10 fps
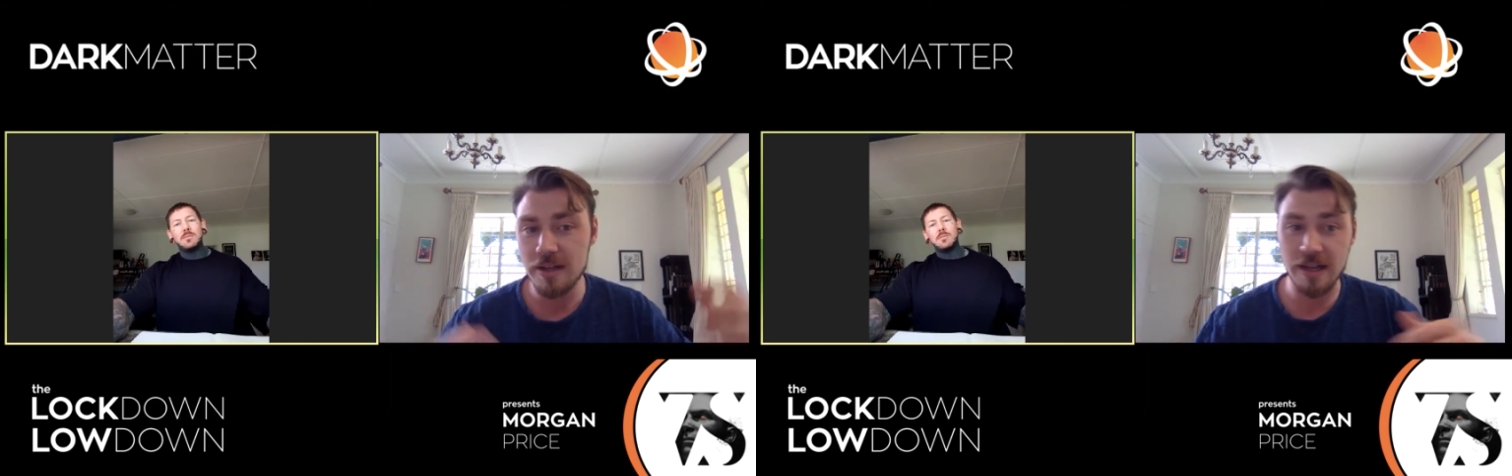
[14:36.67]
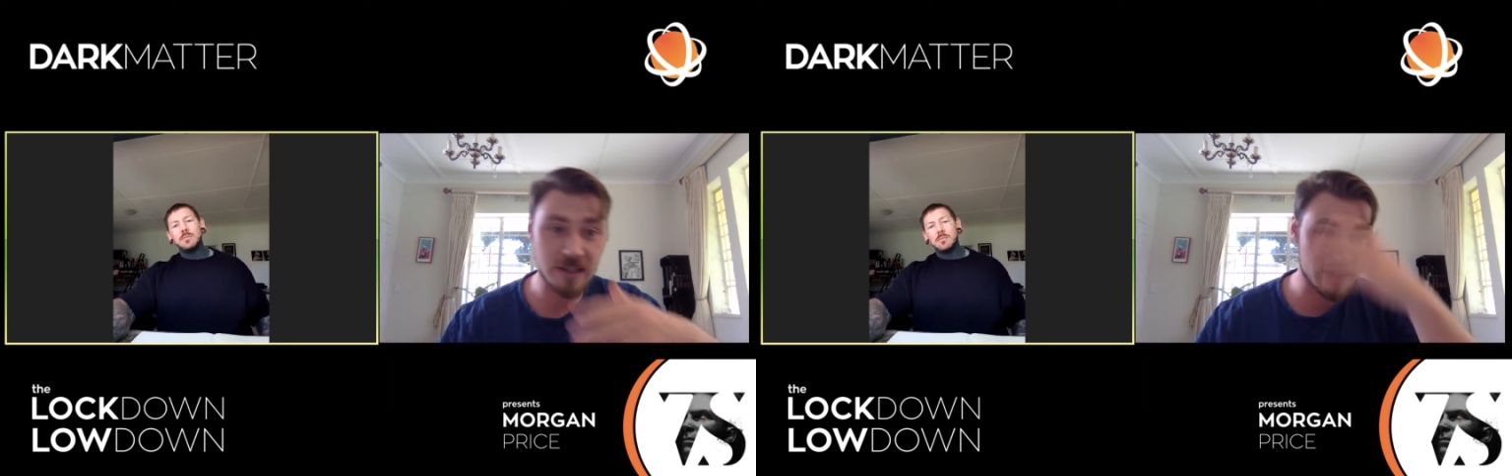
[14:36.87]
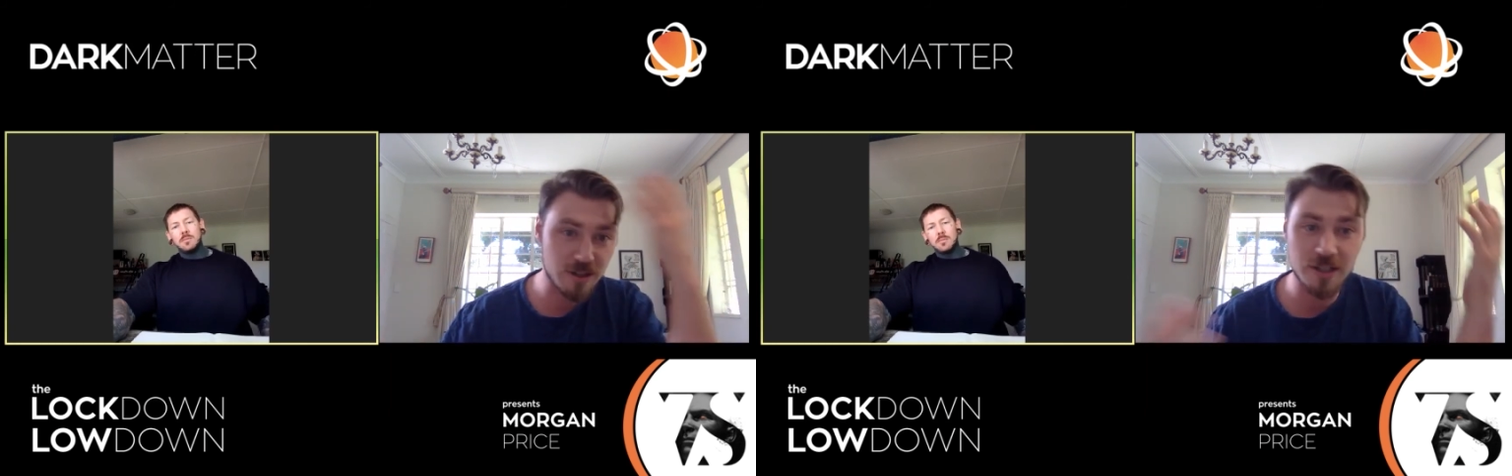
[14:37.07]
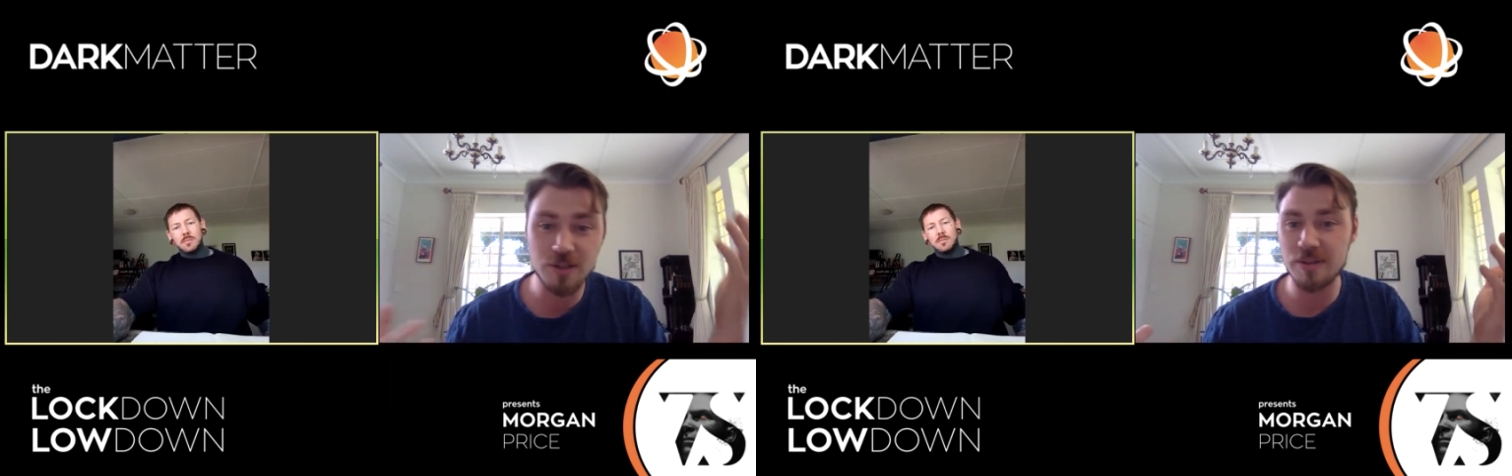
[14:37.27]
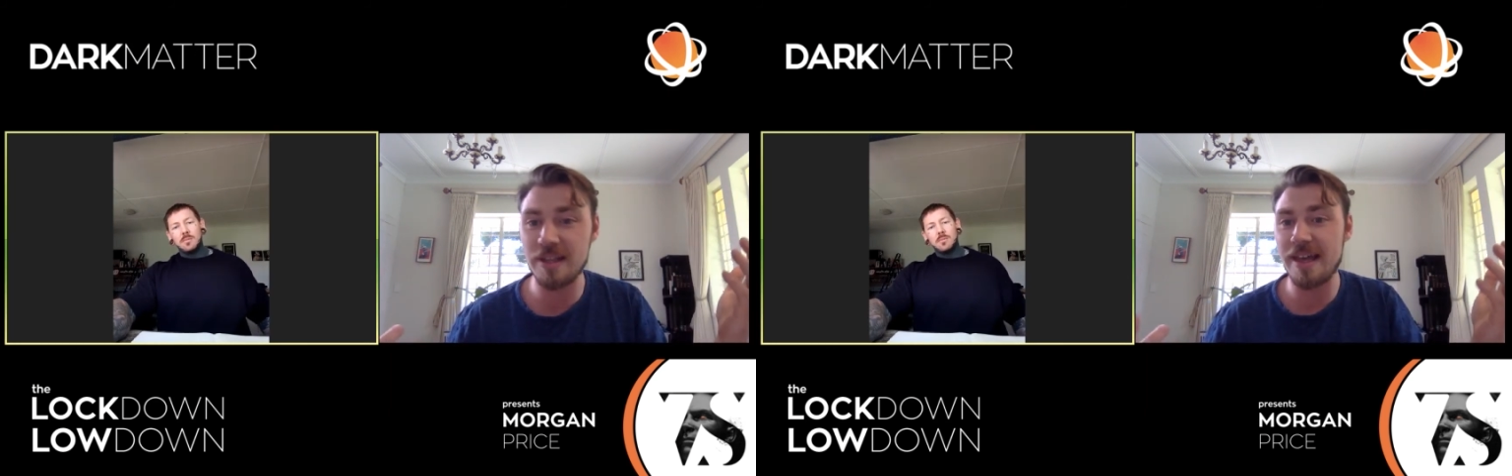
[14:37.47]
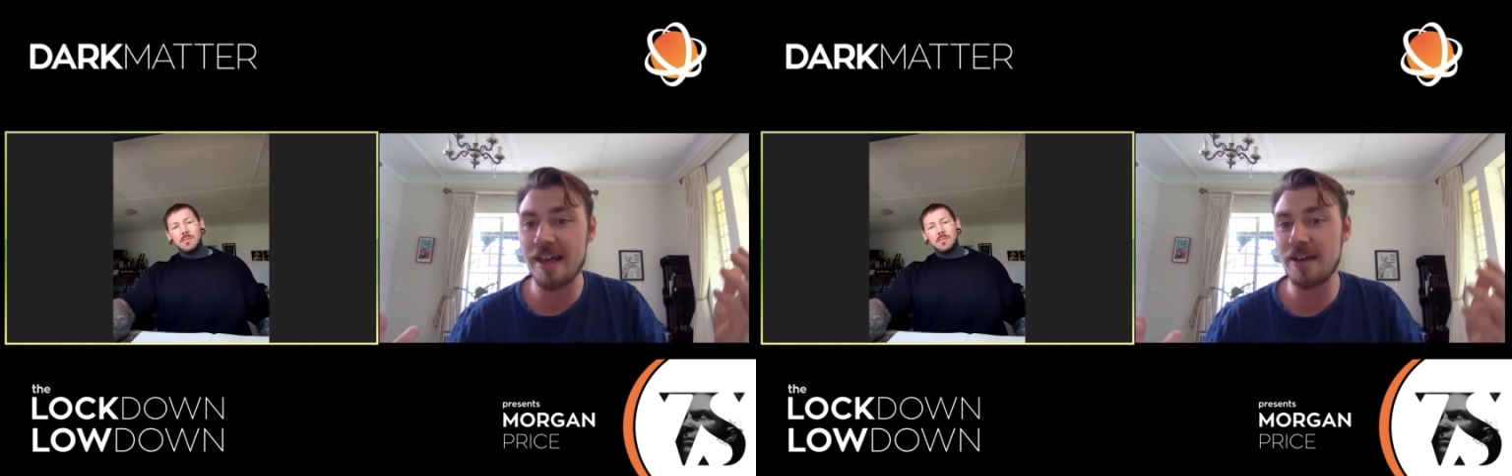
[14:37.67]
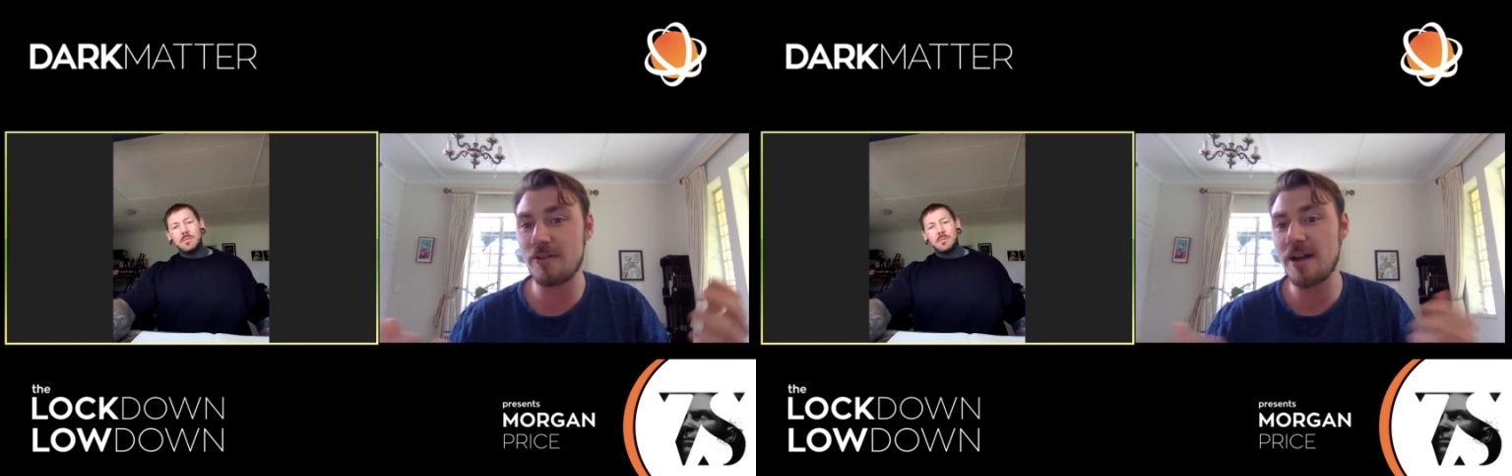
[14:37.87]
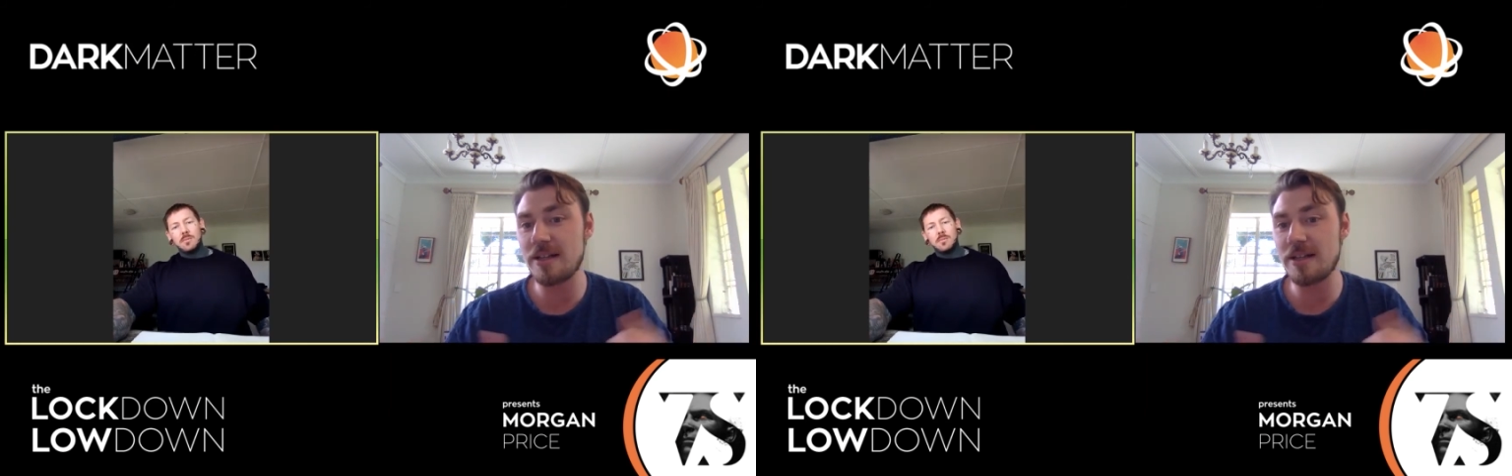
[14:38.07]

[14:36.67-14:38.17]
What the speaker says: And it starts with the hair, right?